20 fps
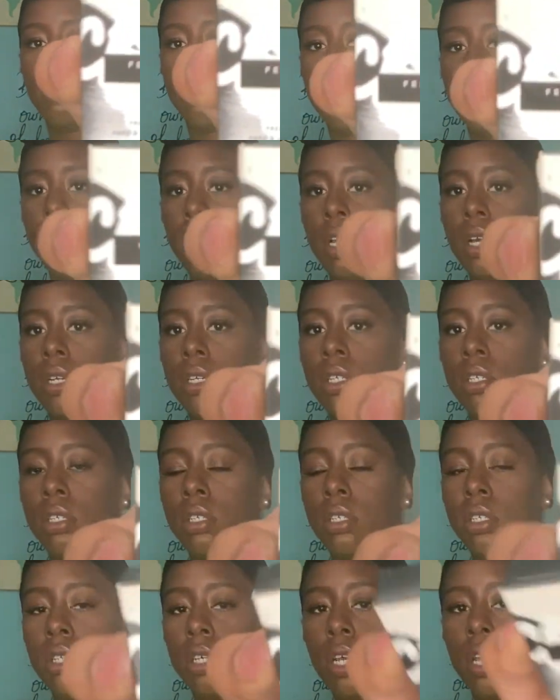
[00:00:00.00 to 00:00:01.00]

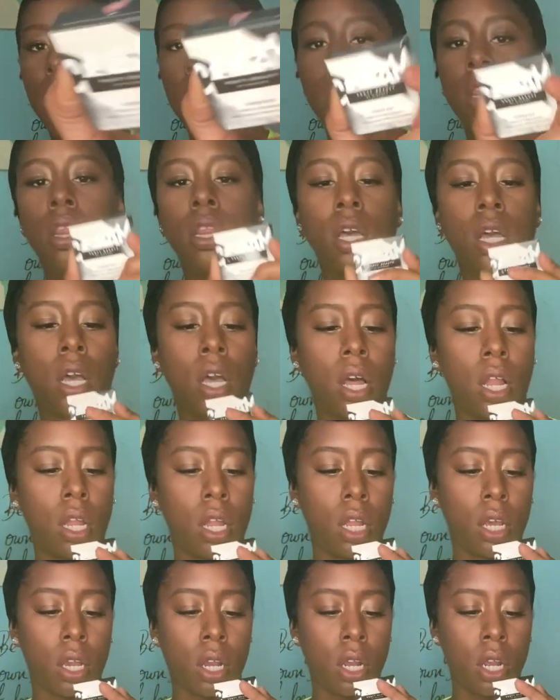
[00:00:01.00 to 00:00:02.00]
blush in the
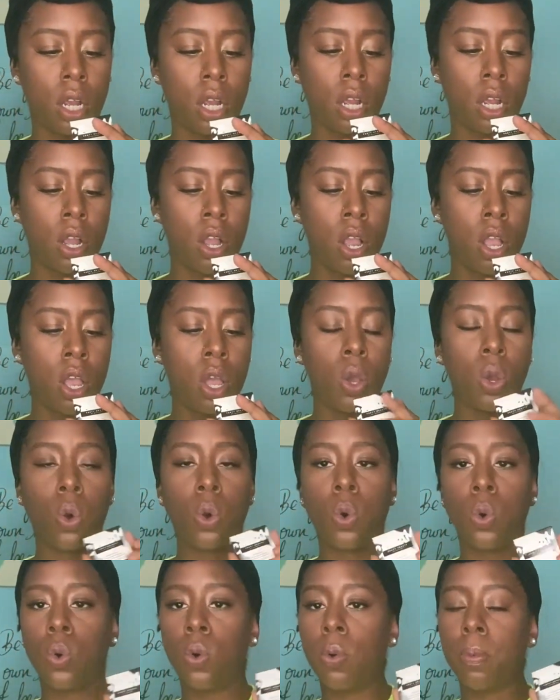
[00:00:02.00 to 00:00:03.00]
color
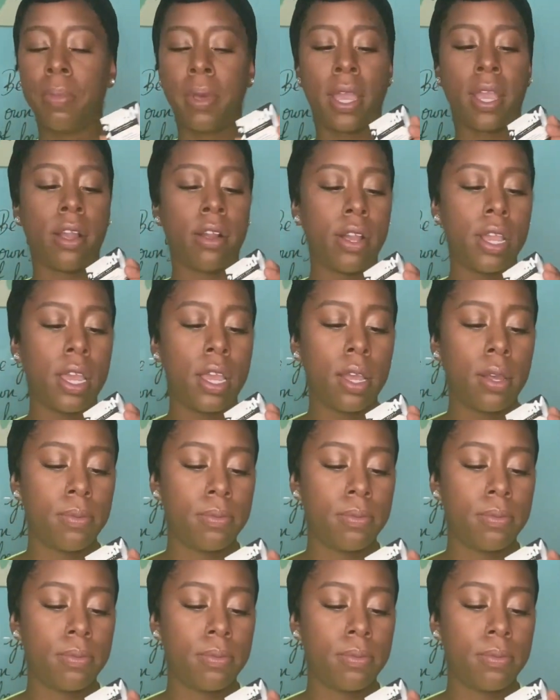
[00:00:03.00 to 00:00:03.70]
Cool Berry.